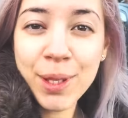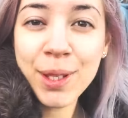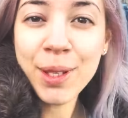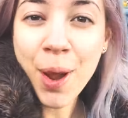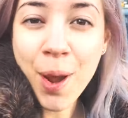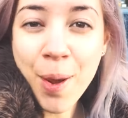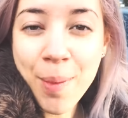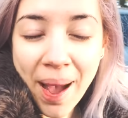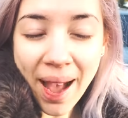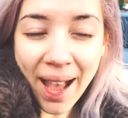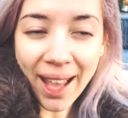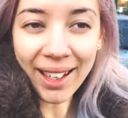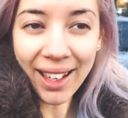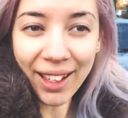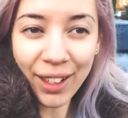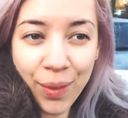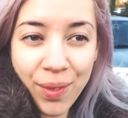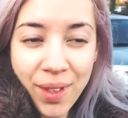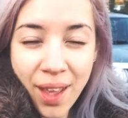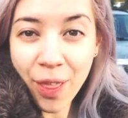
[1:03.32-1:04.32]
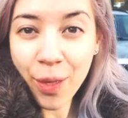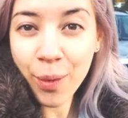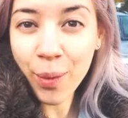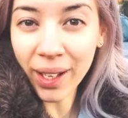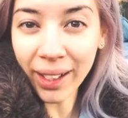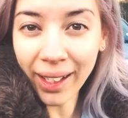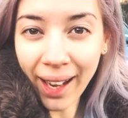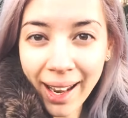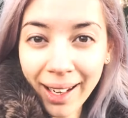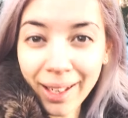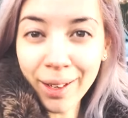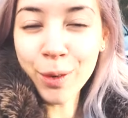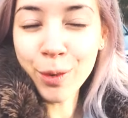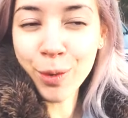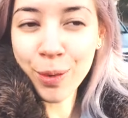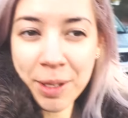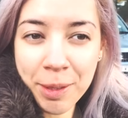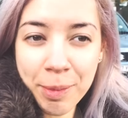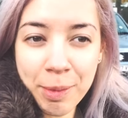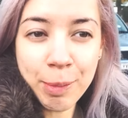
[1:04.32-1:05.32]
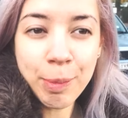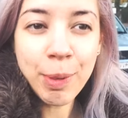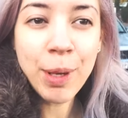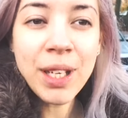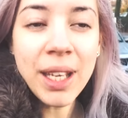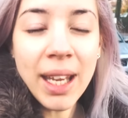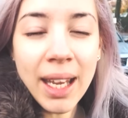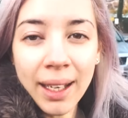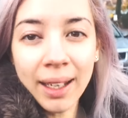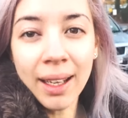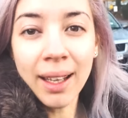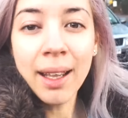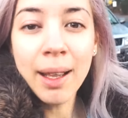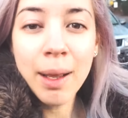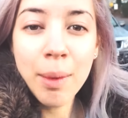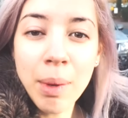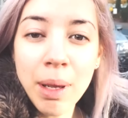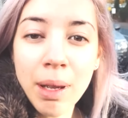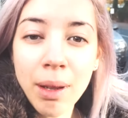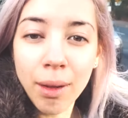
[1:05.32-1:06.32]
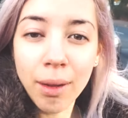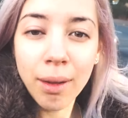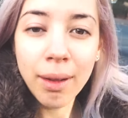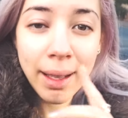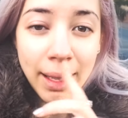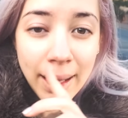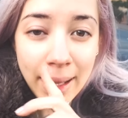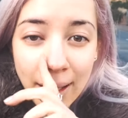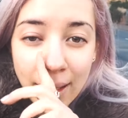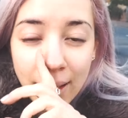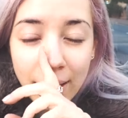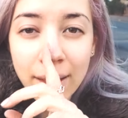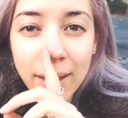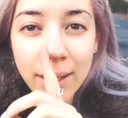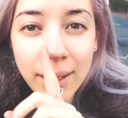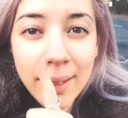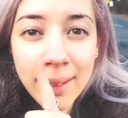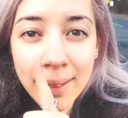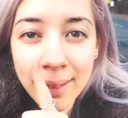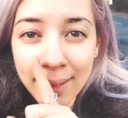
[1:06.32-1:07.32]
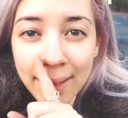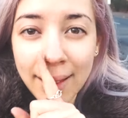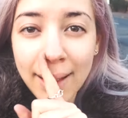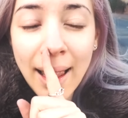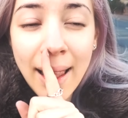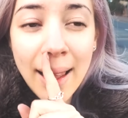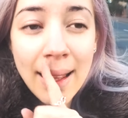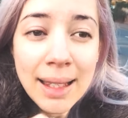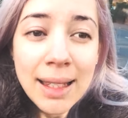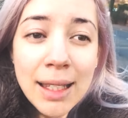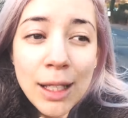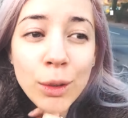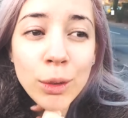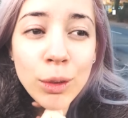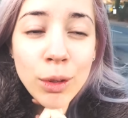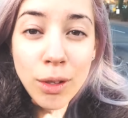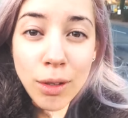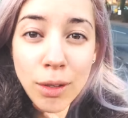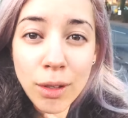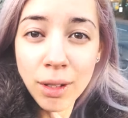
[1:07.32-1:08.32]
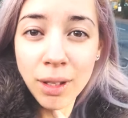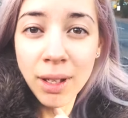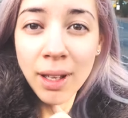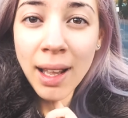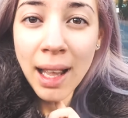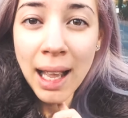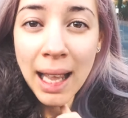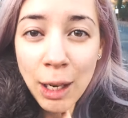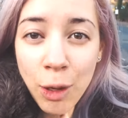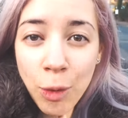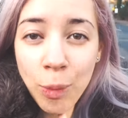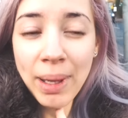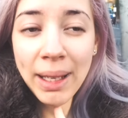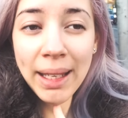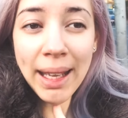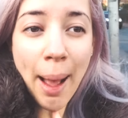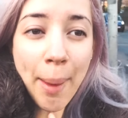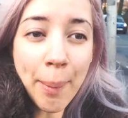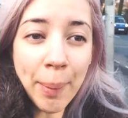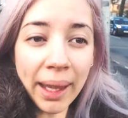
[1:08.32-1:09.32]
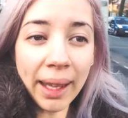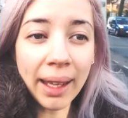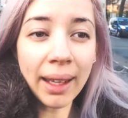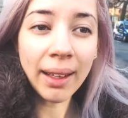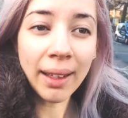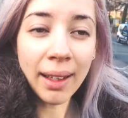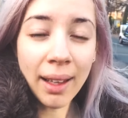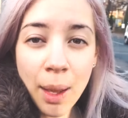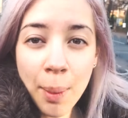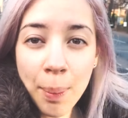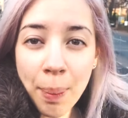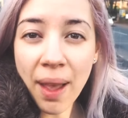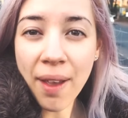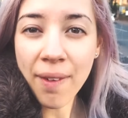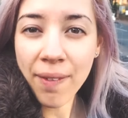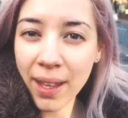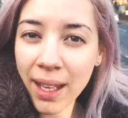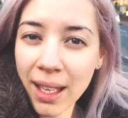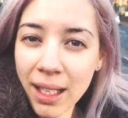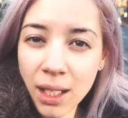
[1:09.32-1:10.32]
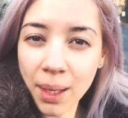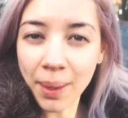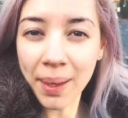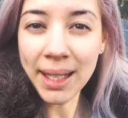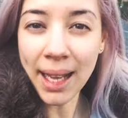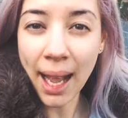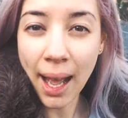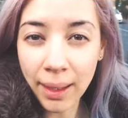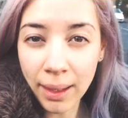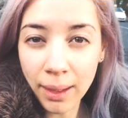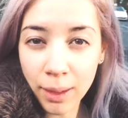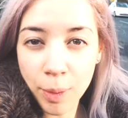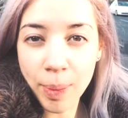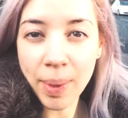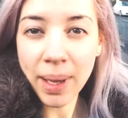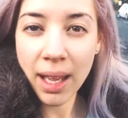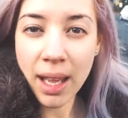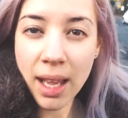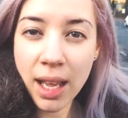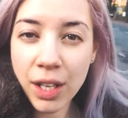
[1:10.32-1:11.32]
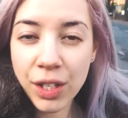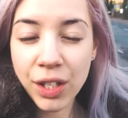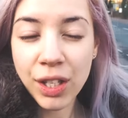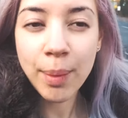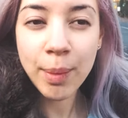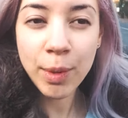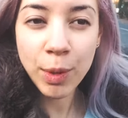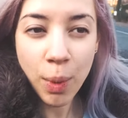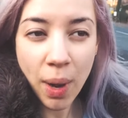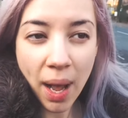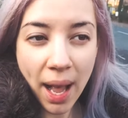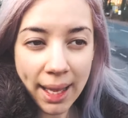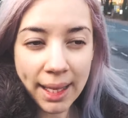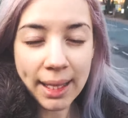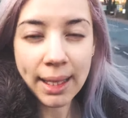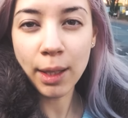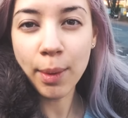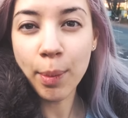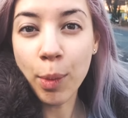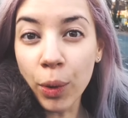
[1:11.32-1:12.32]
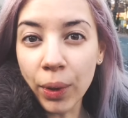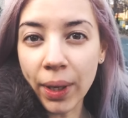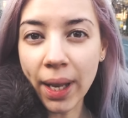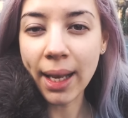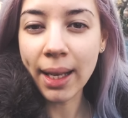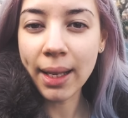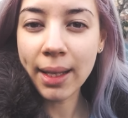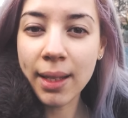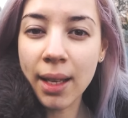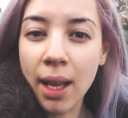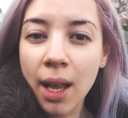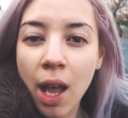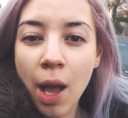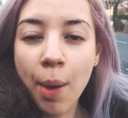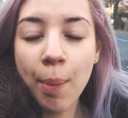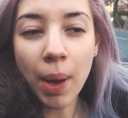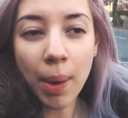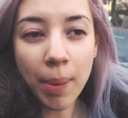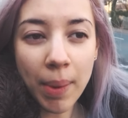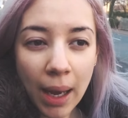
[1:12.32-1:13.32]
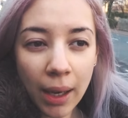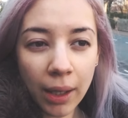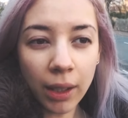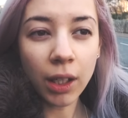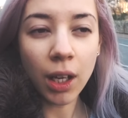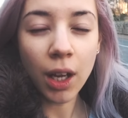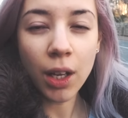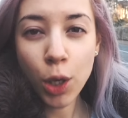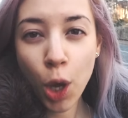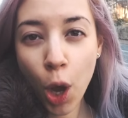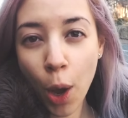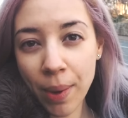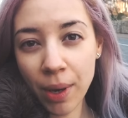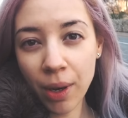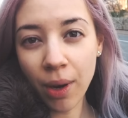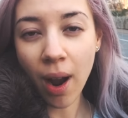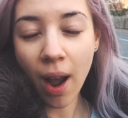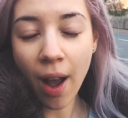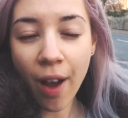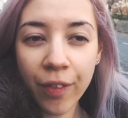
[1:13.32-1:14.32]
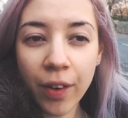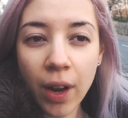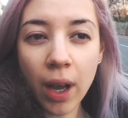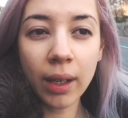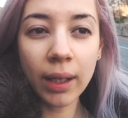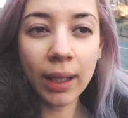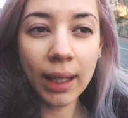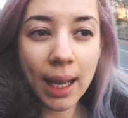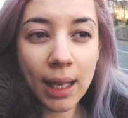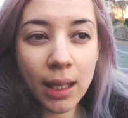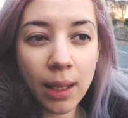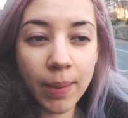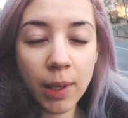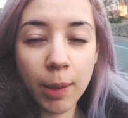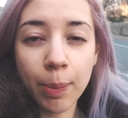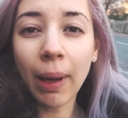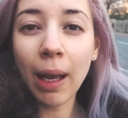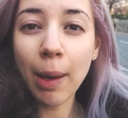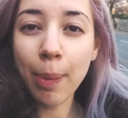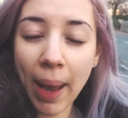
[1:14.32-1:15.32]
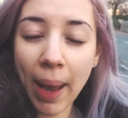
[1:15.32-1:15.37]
snowman, and on the other one, I had a little Christmas pudding. My eye still looks a little bit gammy, but I think it's going down a little bit. It seems worse in the mornings. But I'm now going to go to Hobbycraft. I'm going to get some spray